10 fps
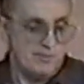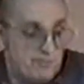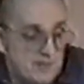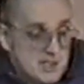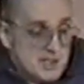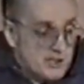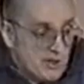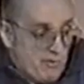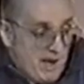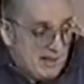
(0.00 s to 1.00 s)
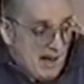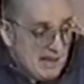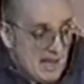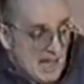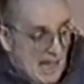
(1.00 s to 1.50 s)
The fish is the great
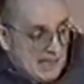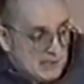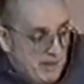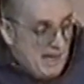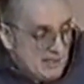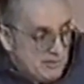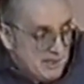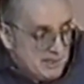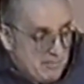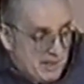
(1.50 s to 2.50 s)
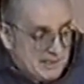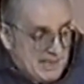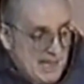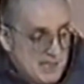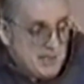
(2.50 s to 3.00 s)
God. And as we enter into
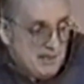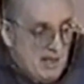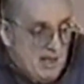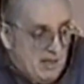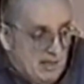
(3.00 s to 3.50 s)
meditation